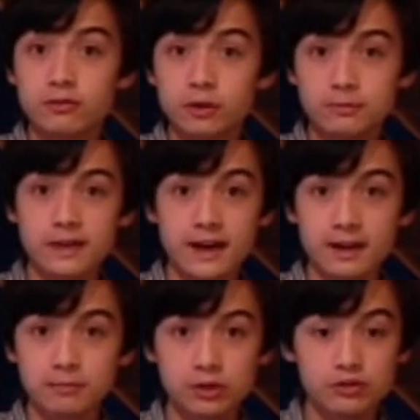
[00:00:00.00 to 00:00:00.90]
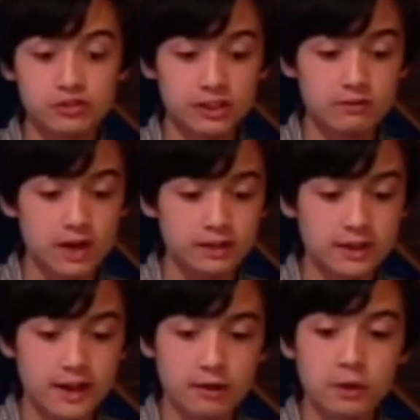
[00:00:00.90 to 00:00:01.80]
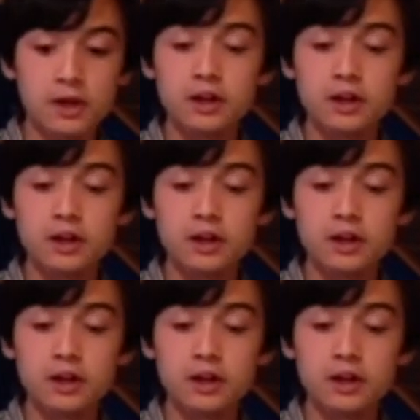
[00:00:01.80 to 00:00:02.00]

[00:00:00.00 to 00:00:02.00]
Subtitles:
room that I am using right now,